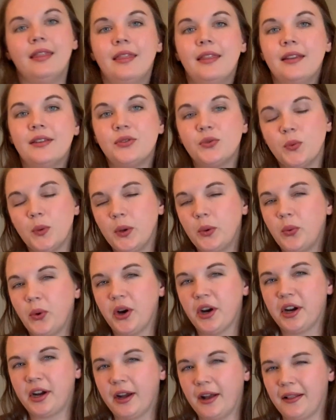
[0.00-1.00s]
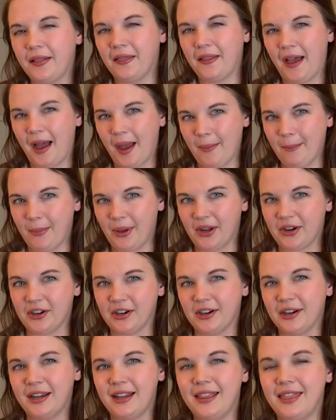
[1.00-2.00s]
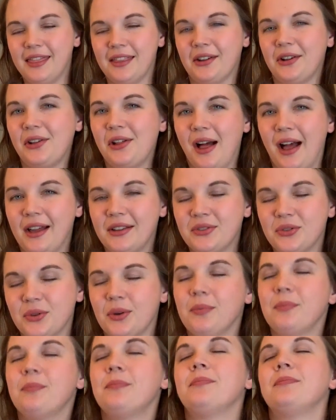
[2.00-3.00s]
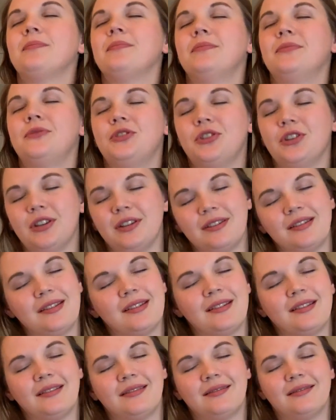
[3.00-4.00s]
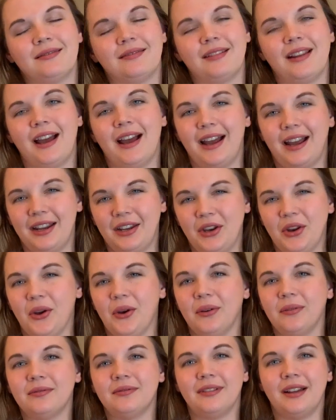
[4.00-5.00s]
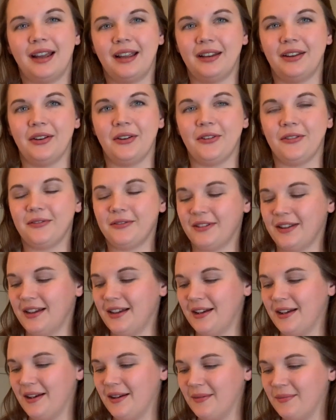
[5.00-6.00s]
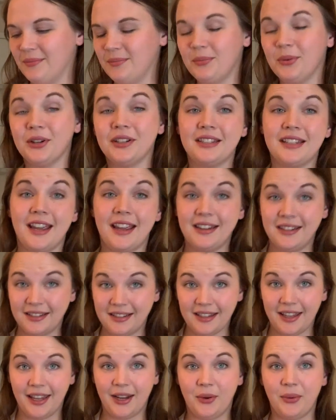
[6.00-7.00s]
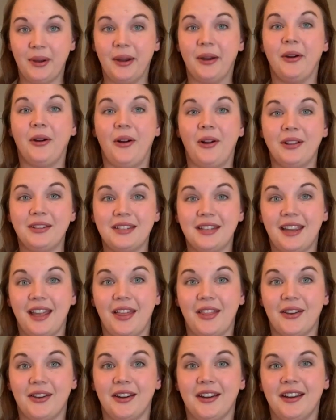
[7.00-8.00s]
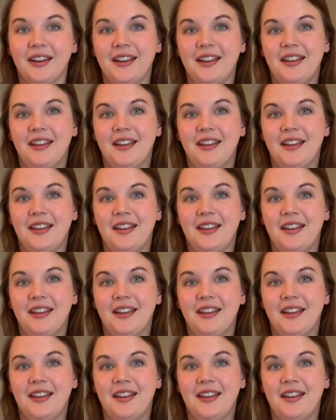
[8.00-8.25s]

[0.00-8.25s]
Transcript: this would work a lot better in the classroom. Just, I know, I know. Um, pretend like we are all together